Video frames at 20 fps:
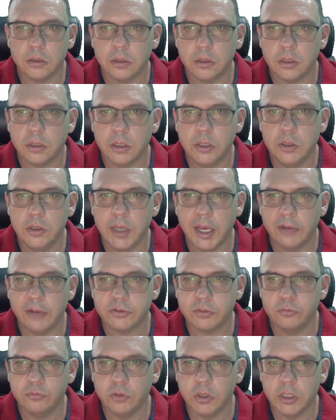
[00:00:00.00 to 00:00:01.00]
You have
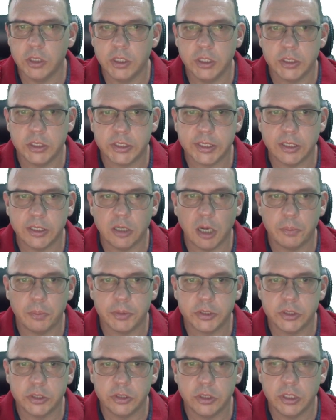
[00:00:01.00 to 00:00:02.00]
some really good sell
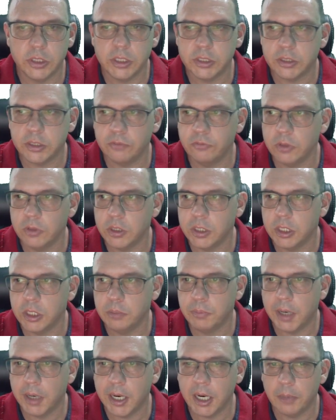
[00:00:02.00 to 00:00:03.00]
opportunities and really good
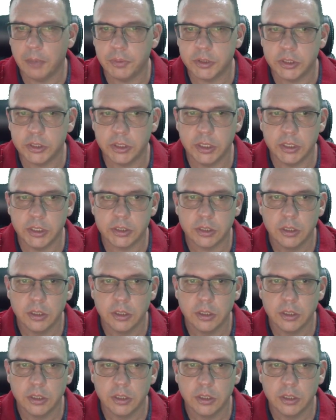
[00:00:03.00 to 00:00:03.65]
buy opportunities.